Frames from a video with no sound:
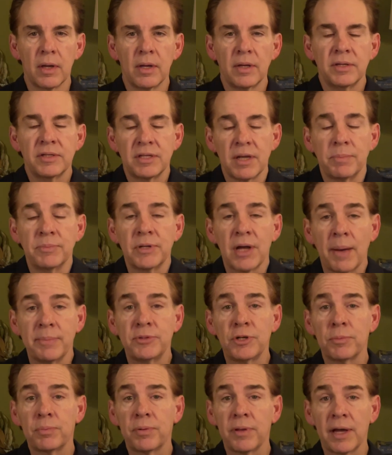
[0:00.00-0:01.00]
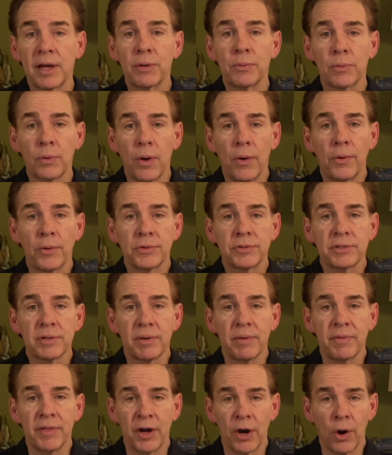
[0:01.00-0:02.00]
Sometimes you're playing roles
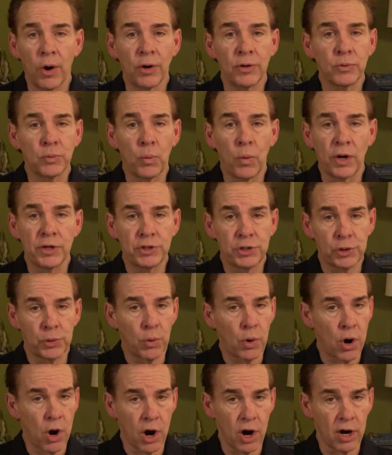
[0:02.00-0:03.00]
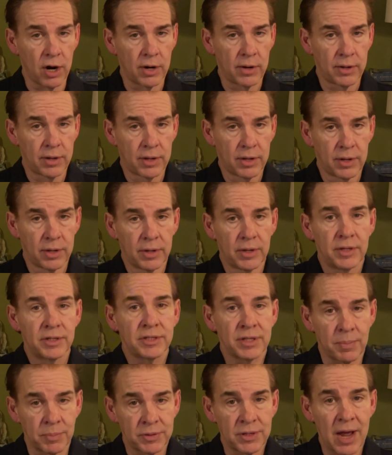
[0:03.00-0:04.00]
that aren't what you are.
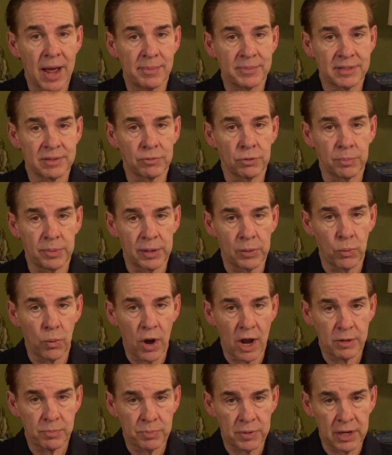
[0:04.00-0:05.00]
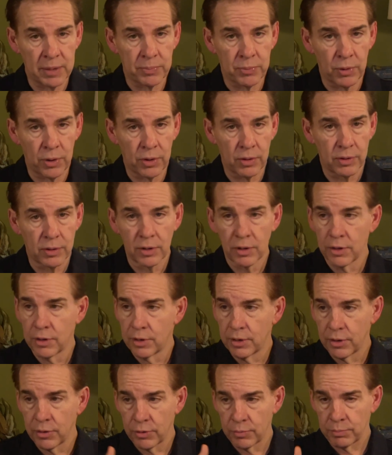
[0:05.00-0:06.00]
Sometimes there will be white people
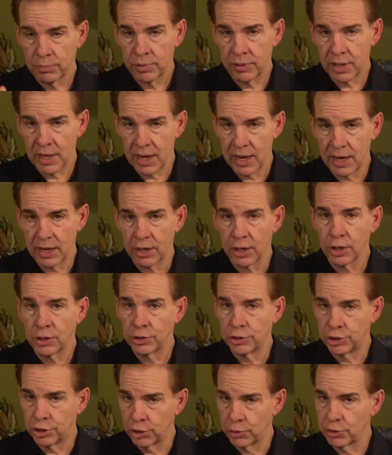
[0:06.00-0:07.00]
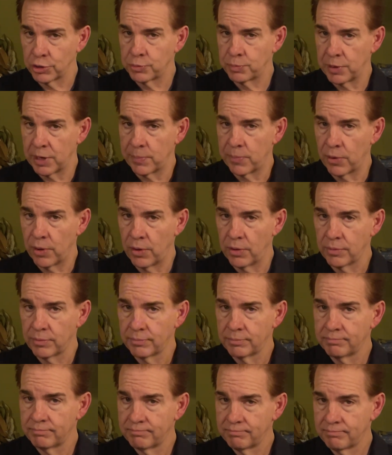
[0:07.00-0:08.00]
playing Jewish people,
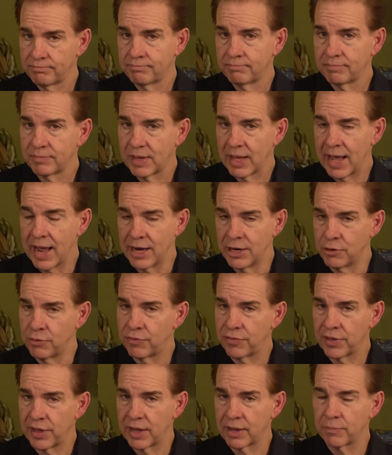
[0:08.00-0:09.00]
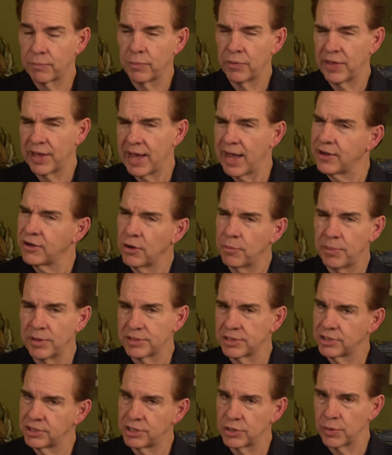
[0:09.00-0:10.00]
and you think, well, they had no
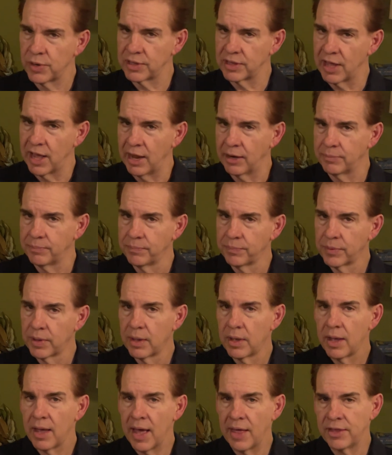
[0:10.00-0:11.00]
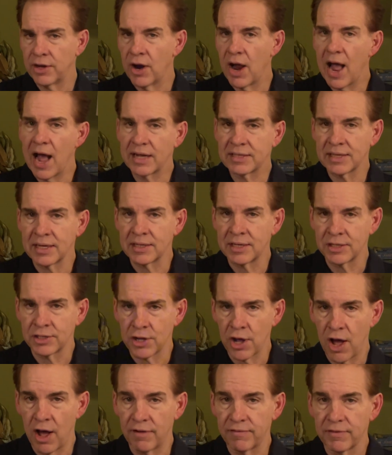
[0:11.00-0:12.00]
business doing that, and their accent is
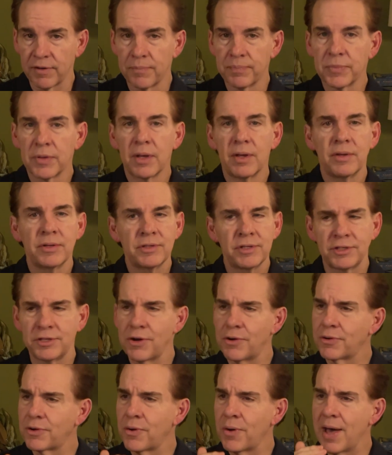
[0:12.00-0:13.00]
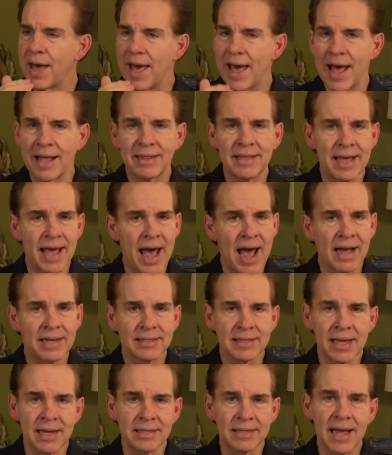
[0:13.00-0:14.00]
off. So don't go at the
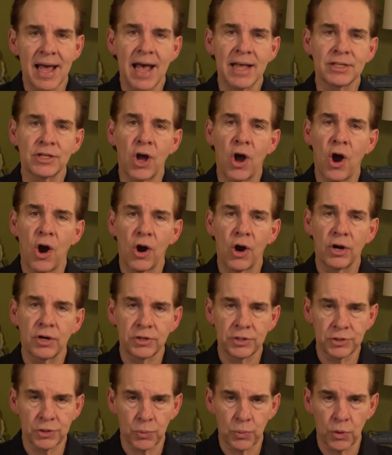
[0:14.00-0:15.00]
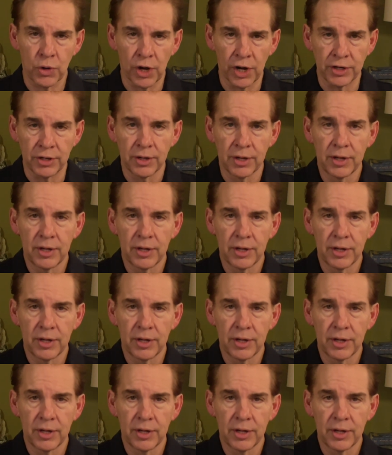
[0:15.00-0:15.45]
accent as hard as you would.